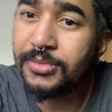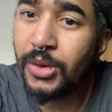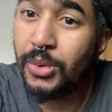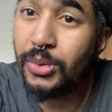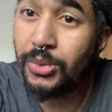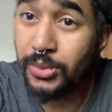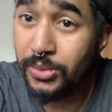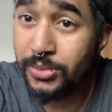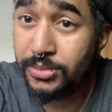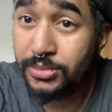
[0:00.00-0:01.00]
Ooh,
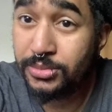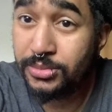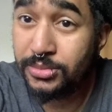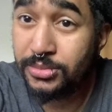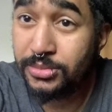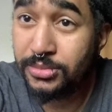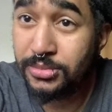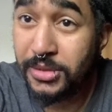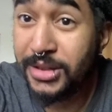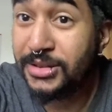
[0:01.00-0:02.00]

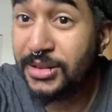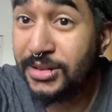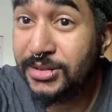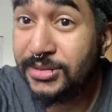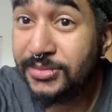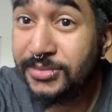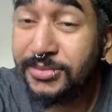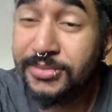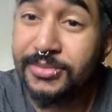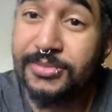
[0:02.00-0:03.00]
that's nice.
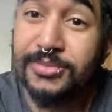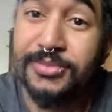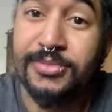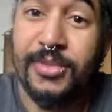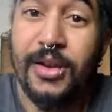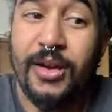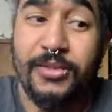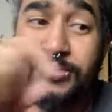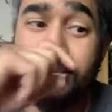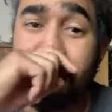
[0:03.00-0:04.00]
All right,
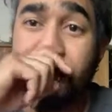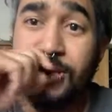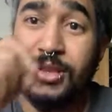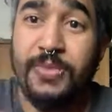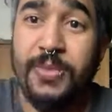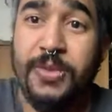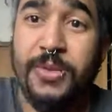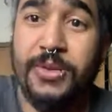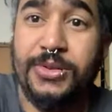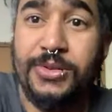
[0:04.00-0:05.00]
so that the
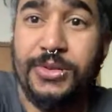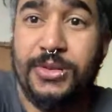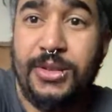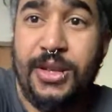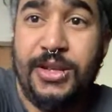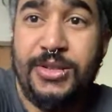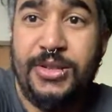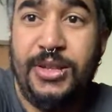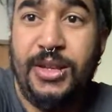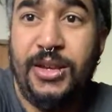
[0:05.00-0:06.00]
peoples can
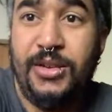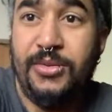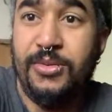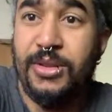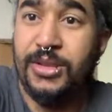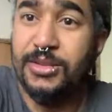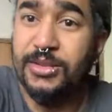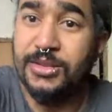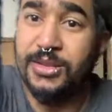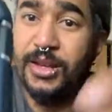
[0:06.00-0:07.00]
see what this
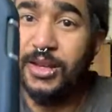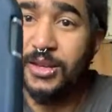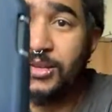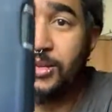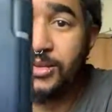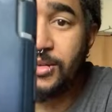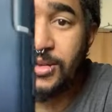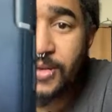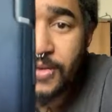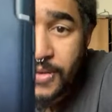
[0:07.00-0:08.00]
looks like
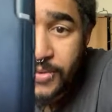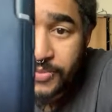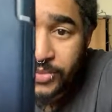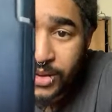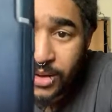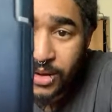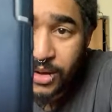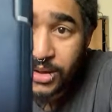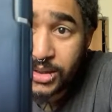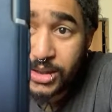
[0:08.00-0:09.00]

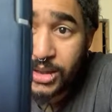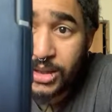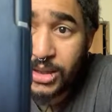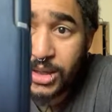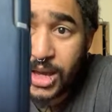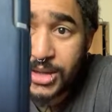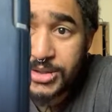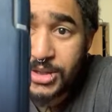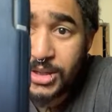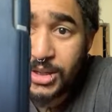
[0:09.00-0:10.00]
on the
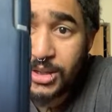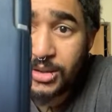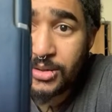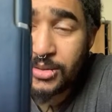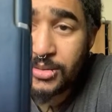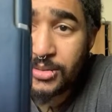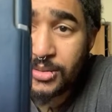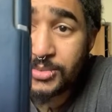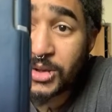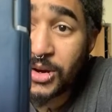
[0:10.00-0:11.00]
IG.
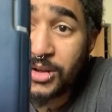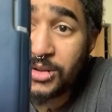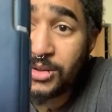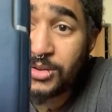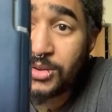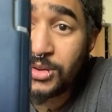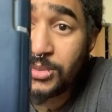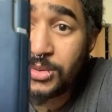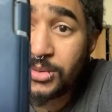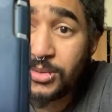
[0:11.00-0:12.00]
I'm sorry, on the YouTube.
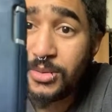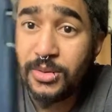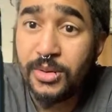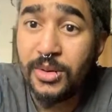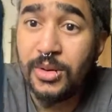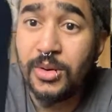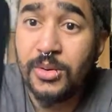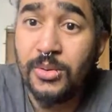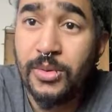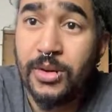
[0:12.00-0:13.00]

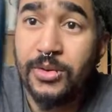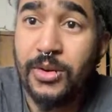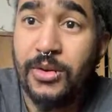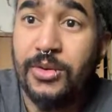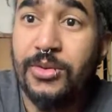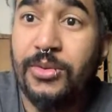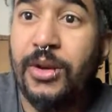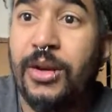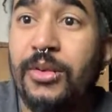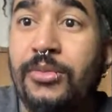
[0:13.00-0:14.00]
We're gonna turn this
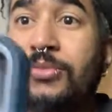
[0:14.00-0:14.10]
around.